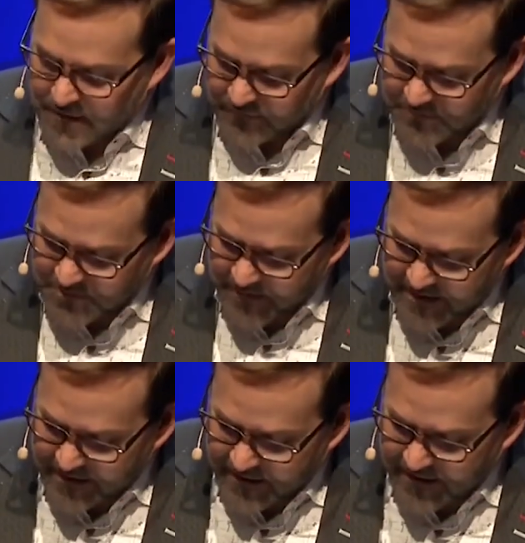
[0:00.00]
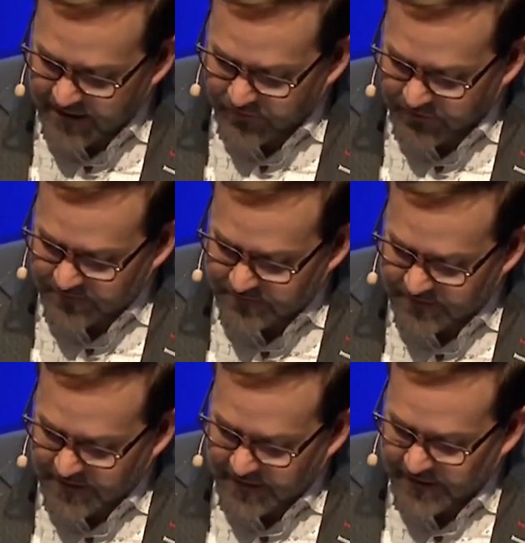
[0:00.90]
from speaking evil,
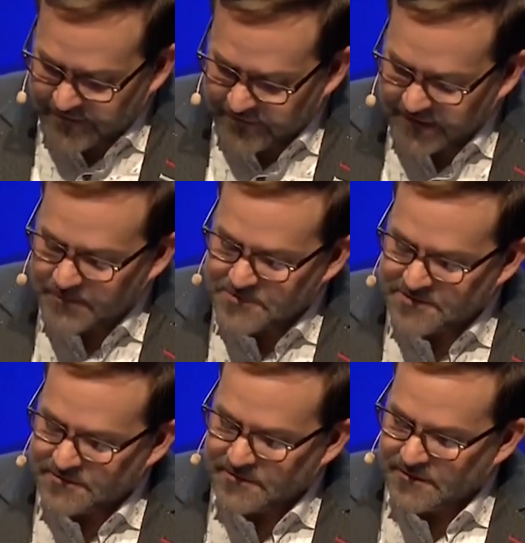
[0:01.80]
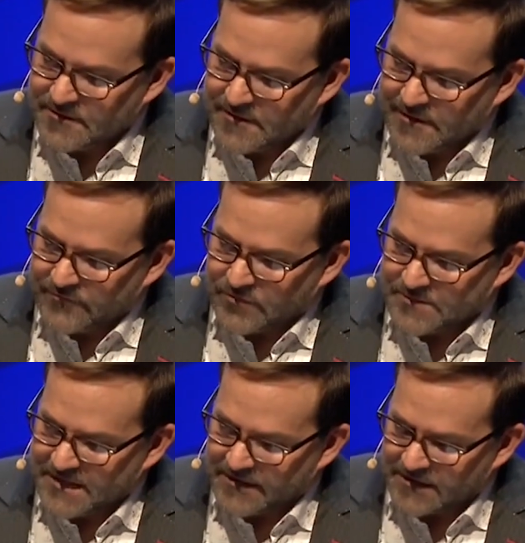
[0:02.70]
and your lips from
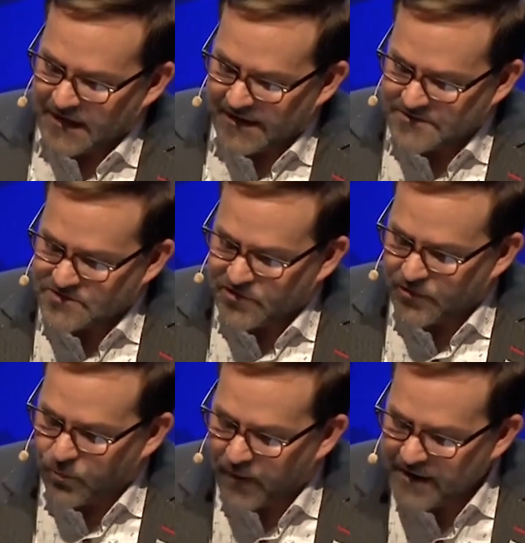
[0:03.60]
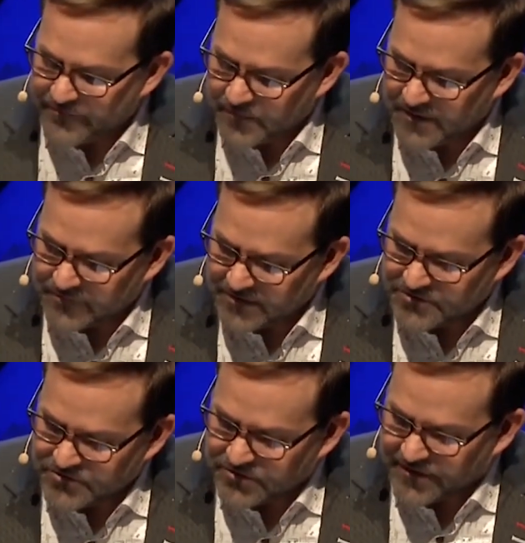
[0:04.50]
telling lies. Turn away from evil
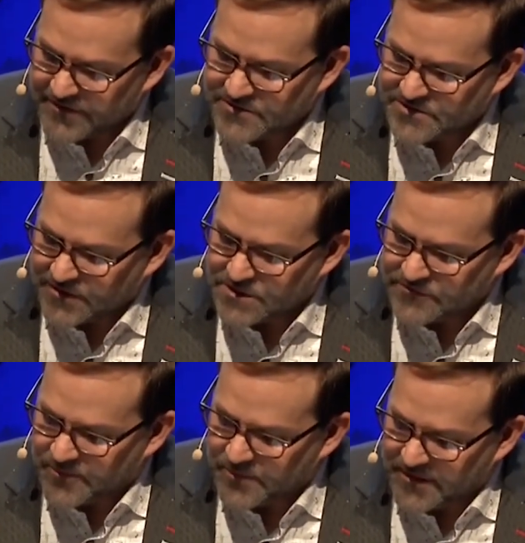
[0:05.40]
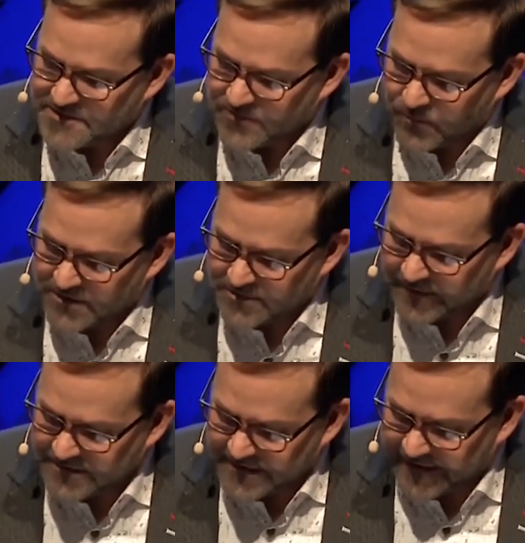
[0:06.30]
and do good. Search for peace and work to
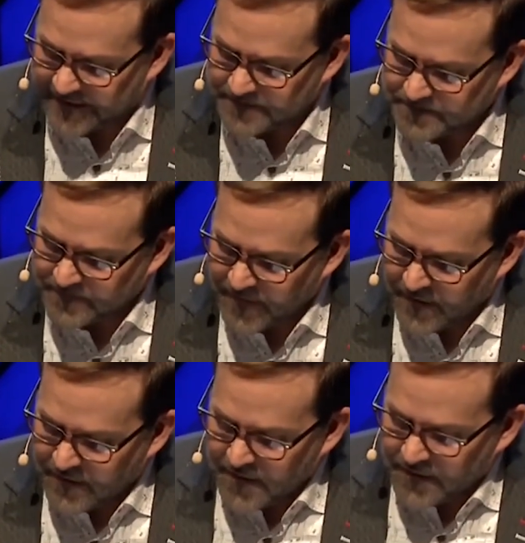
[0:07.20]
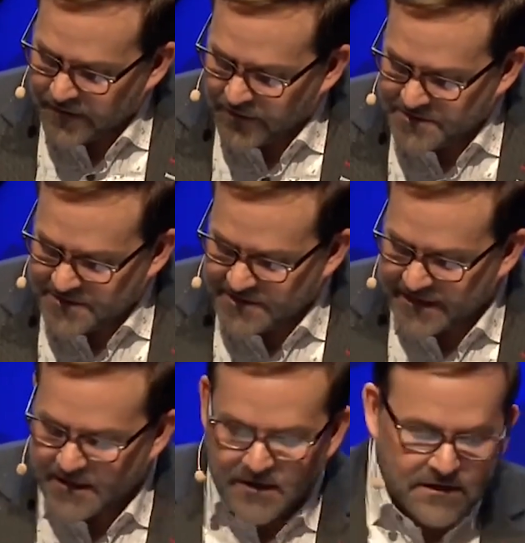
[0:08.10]
maintain it. Notice he
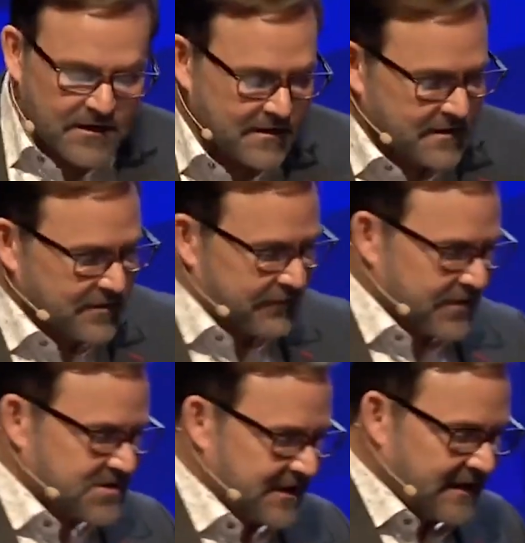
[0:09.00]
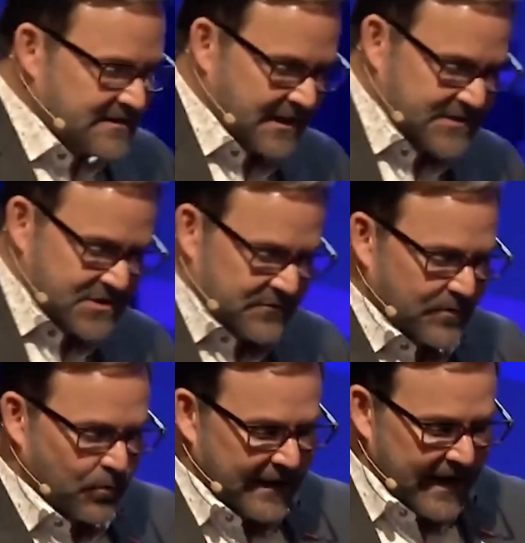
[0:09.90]
said, the first thing he tells us if
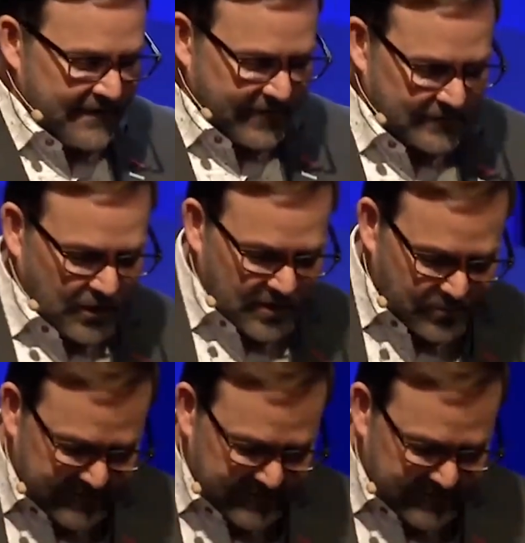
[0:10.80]
we want to have a long,